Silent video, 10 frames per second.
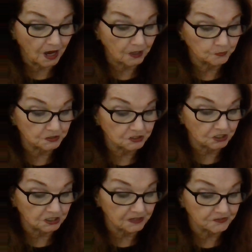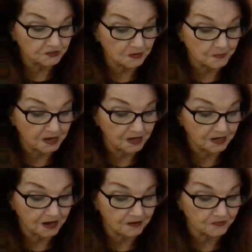I will deliver the men,
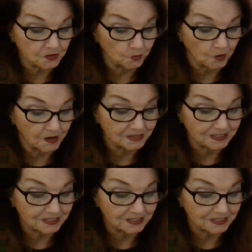every one,